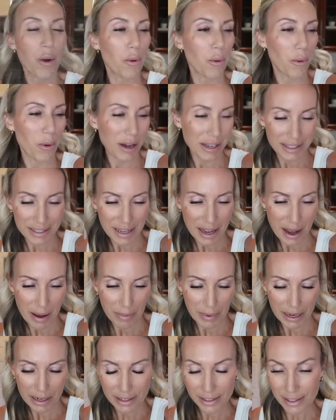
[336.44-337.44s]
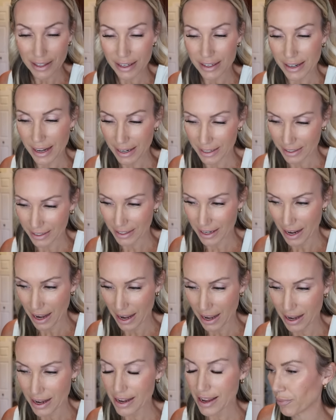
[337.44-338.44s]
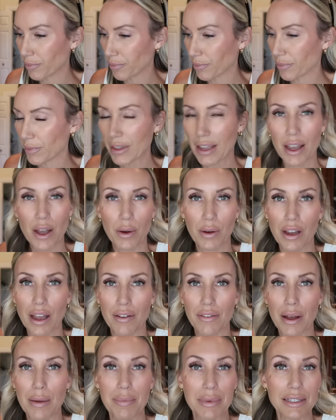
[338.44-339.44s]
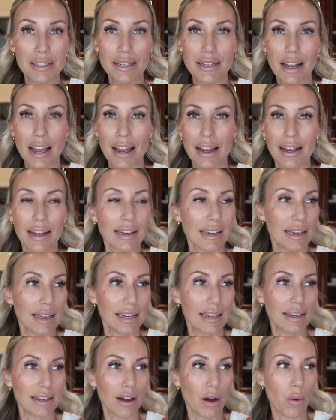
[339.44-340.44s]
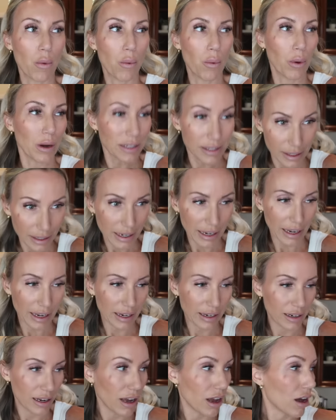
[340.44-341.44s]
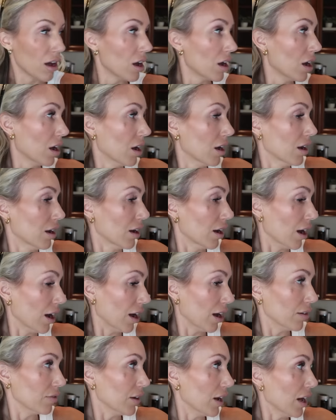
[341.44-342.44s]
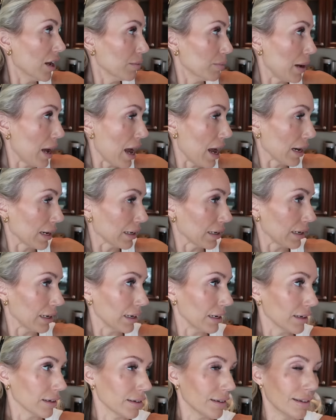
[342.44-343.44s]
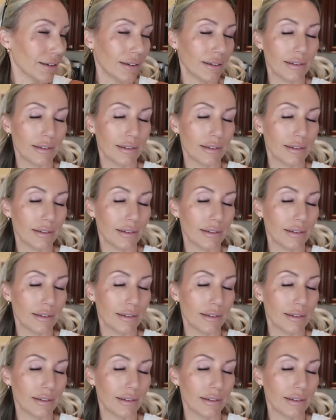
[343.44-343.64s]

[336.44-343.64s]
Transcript: what's up? It is the next day. We have a busy day again, once again, of unpacking,